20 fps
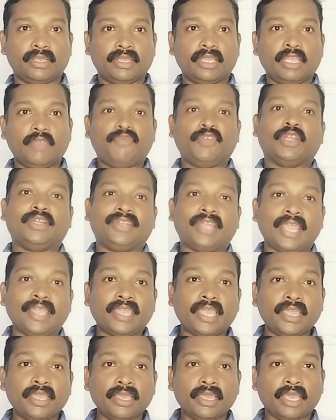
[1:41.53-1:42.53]
If you're
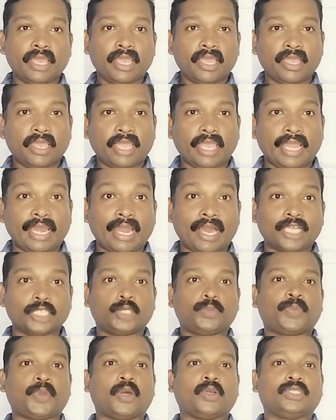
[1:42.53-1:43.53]
taking a
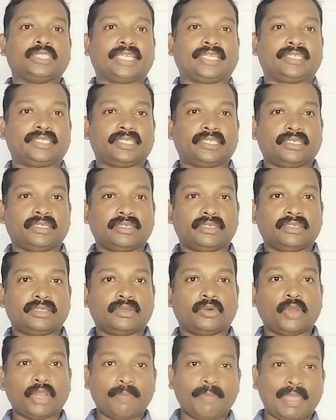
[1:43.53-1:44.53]
large project
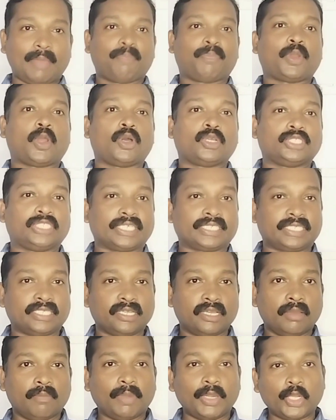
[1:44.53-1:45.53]
or a big
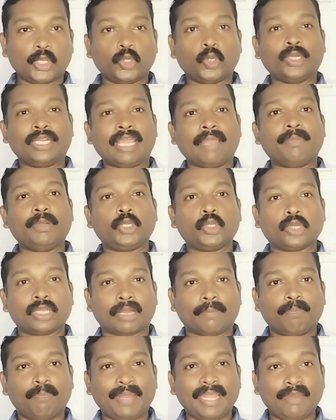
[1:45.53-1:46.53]
project, but you're not able to
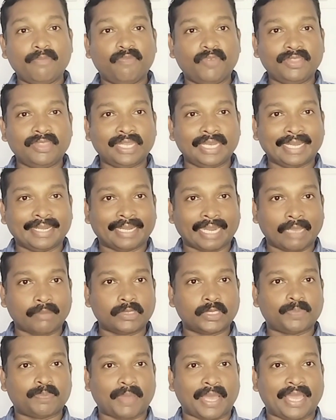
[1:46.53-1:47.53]
complete within a time
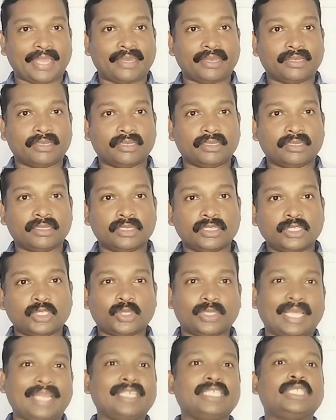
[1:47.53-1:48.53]
span,
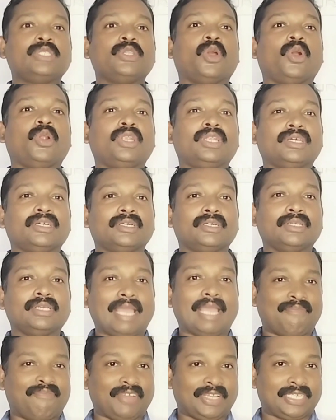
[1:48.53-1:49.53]
so that is not
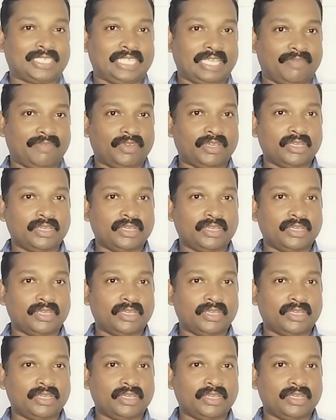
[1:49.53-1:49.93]
effective.